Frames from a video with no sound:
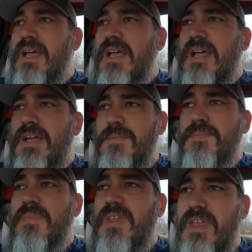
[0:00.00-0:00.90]

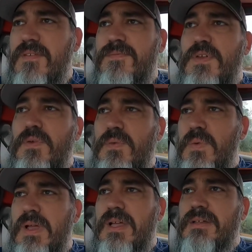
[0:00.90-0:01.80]
Um, if
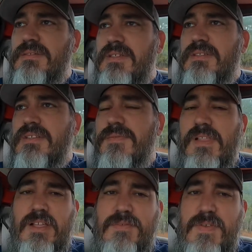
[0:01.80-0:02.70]
you uh, if
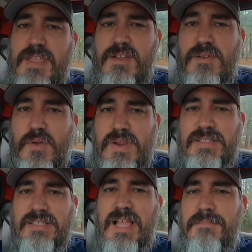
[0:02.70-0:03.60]
you like the video, go ahead and
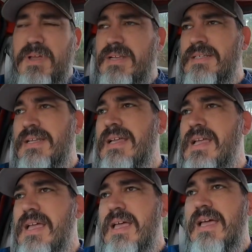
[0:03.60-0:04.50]
hit the like button.
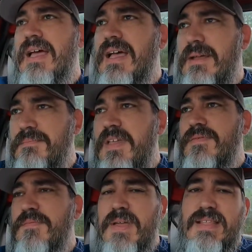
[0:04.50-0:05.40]
Um,
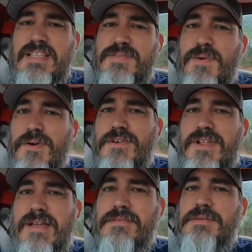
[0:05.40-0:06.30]
if you've made it this far and
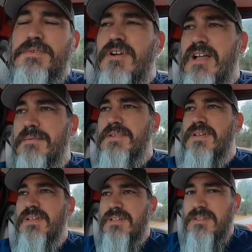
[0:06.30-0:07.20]
you haven't subscribed,
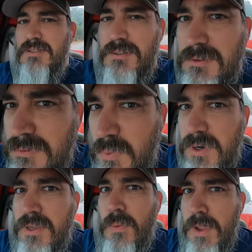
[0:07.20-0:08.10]

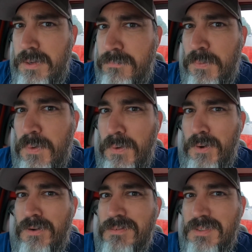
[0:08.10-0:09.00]
what are you waiting
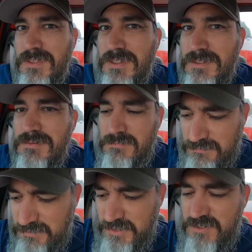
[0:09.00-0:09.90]
for?
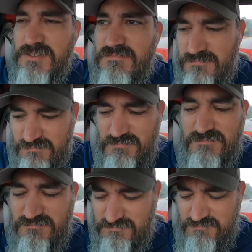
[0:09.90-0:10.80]
It's
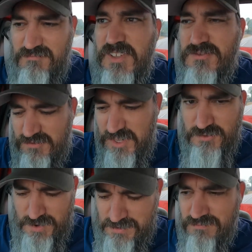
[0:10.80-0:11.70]
it,
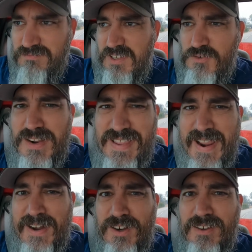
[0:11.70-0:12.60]
it's right it's right
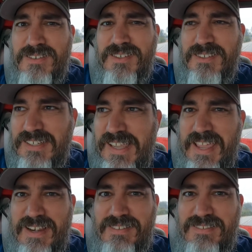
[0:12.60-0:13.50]
there.
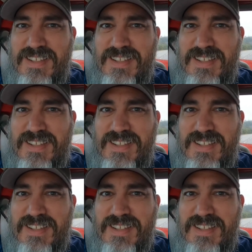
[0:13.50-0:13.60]
Click it.